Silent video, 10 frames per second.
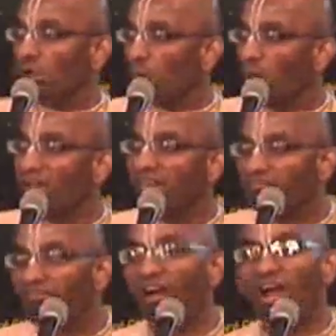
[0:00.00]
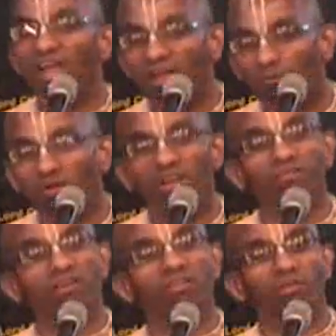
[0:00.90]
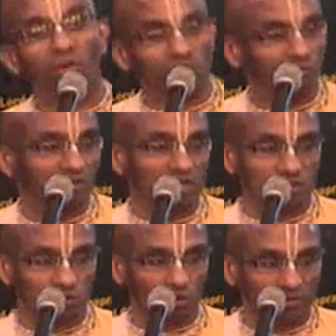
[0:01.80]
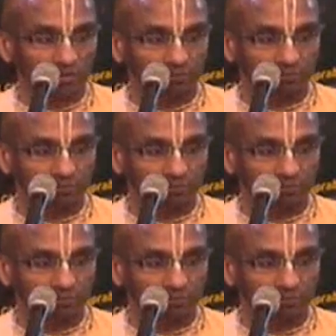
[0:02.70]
verify whatever the philosophy has taught.